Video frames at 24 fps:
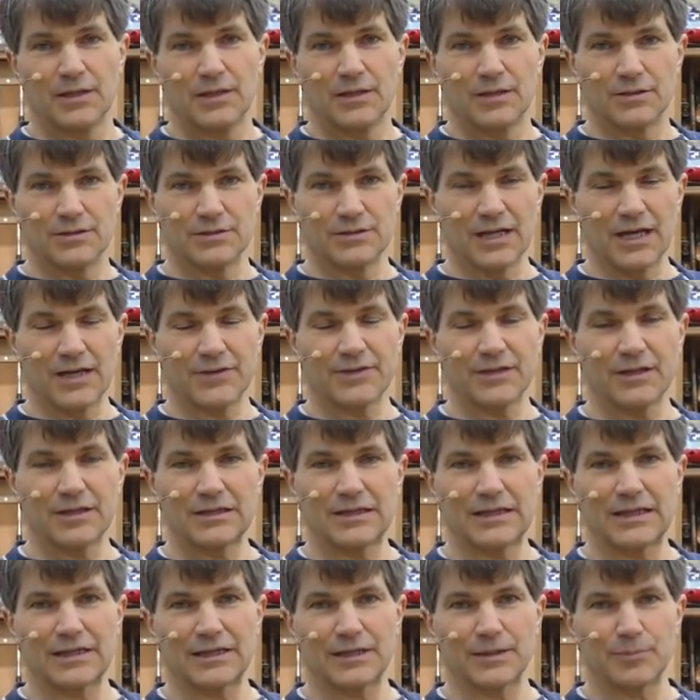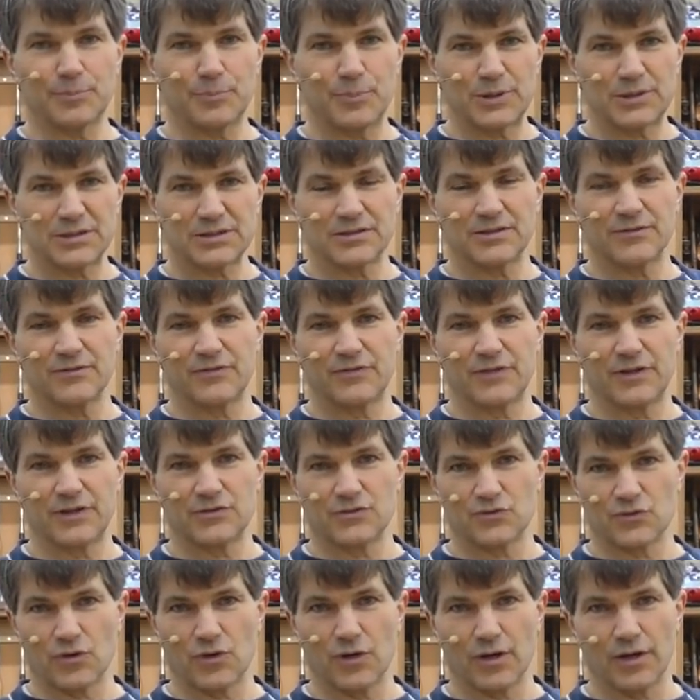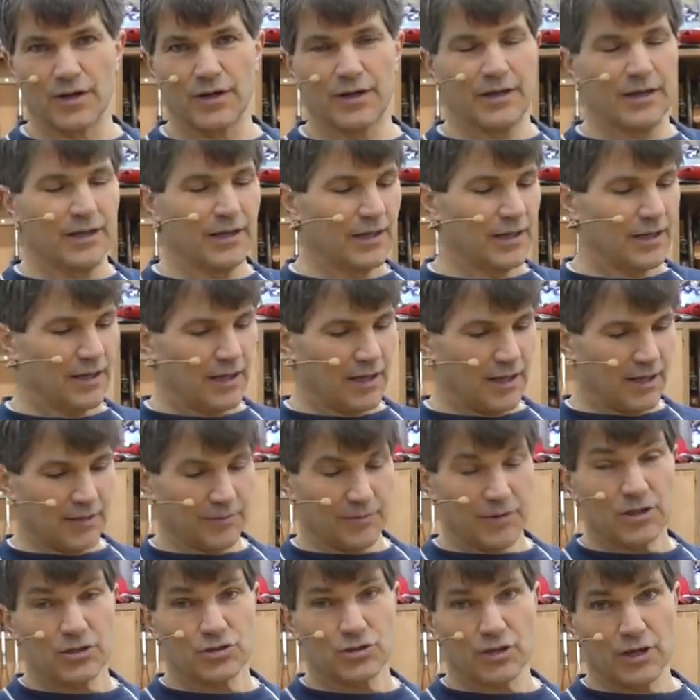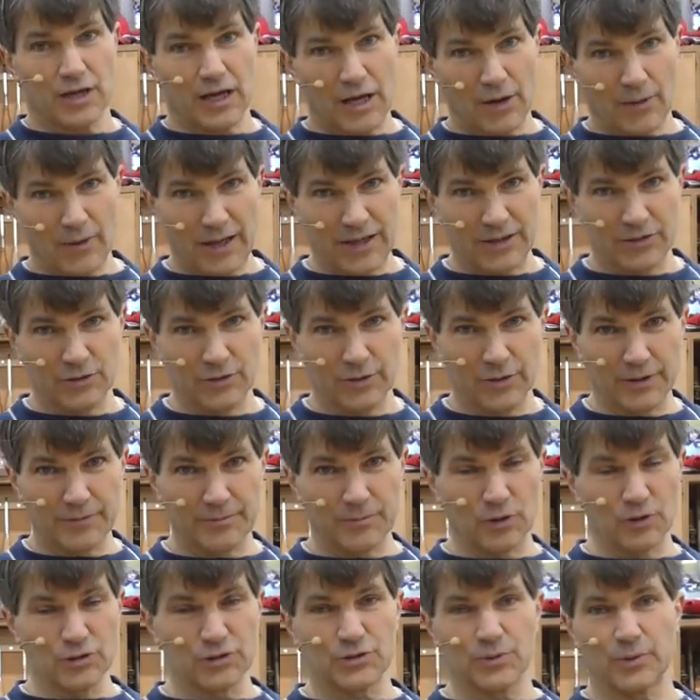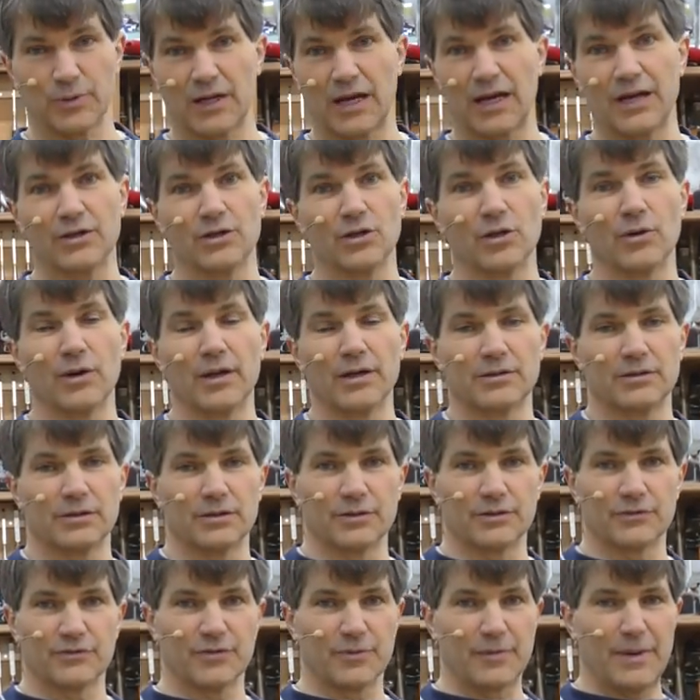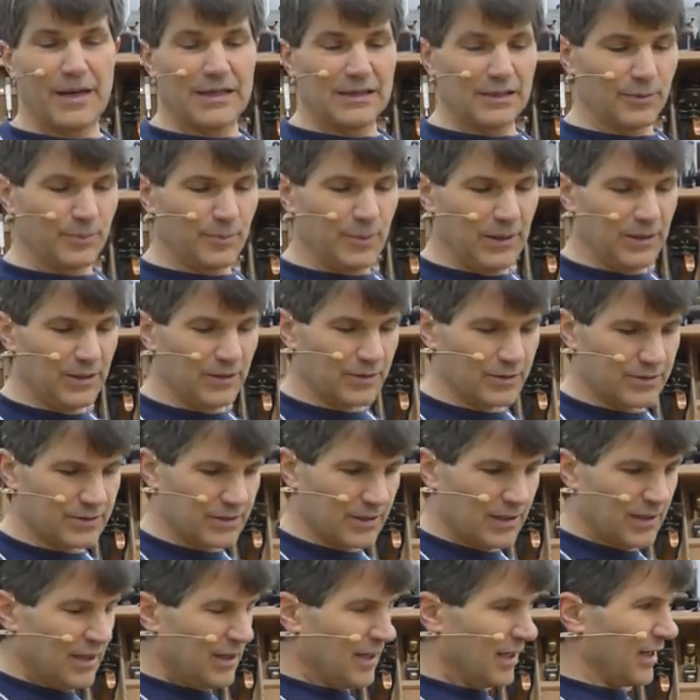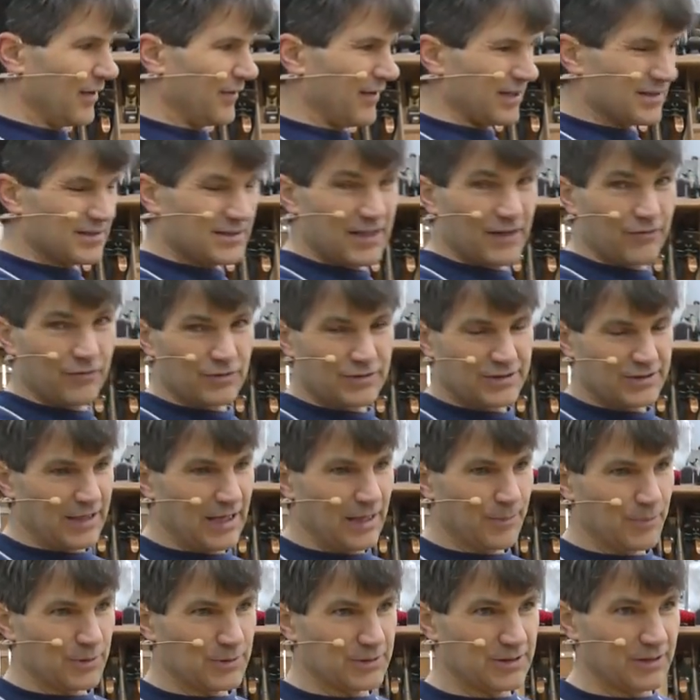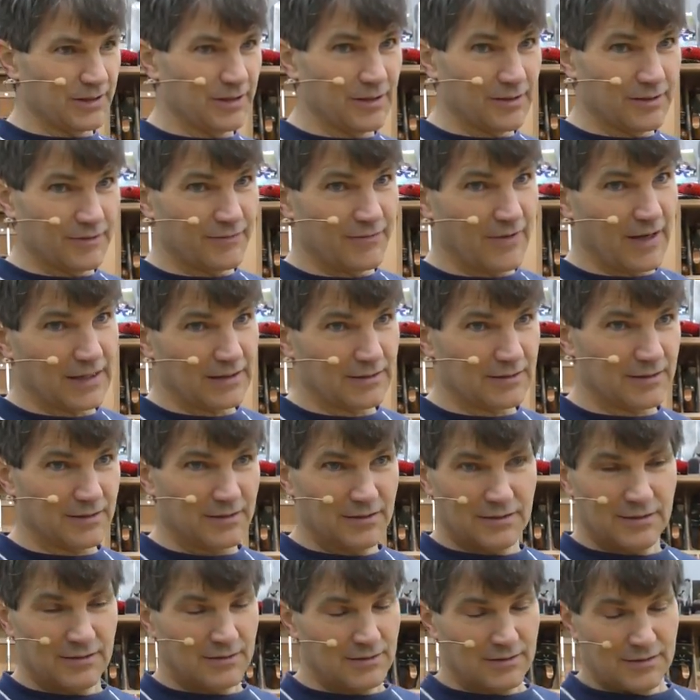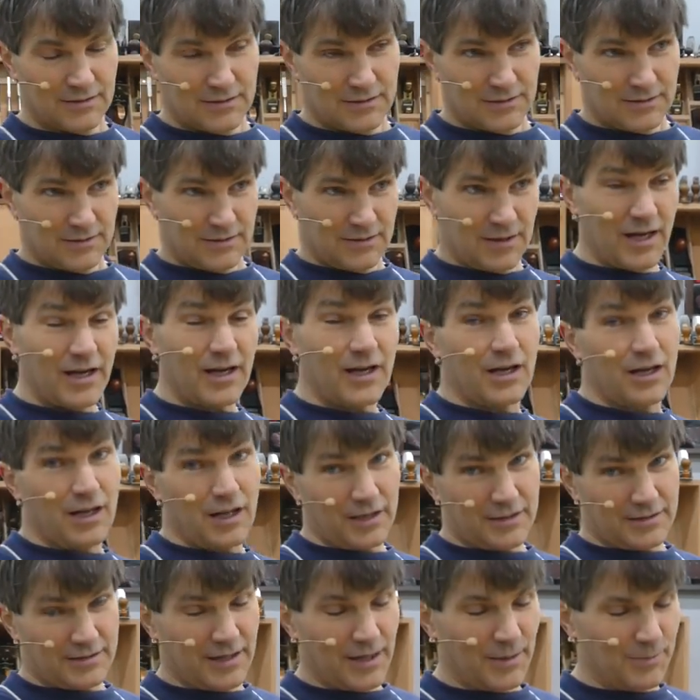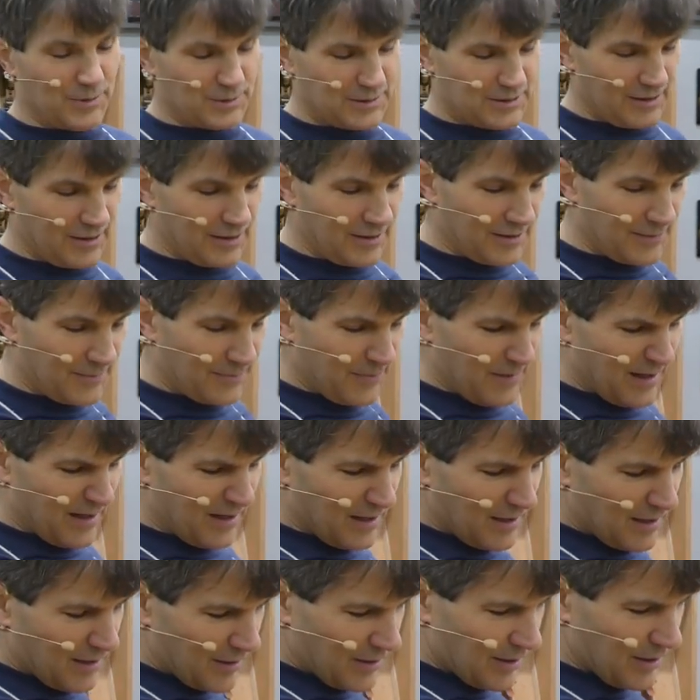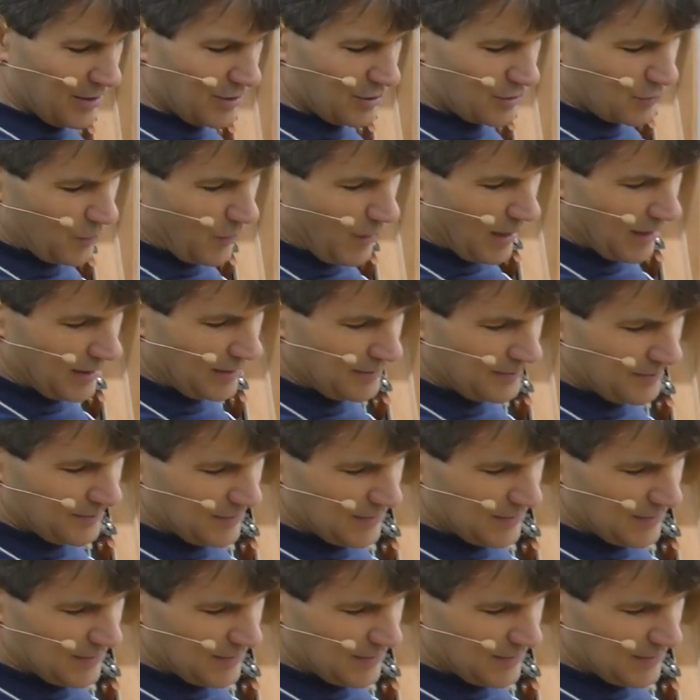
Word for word: There's nothing like a piston fit drawer. Uh, I'm going to show you how I do it. Most of what I know I learned from Alan Peters. And I've got several samples here. In fact, I got a lot of samples here. Here's one.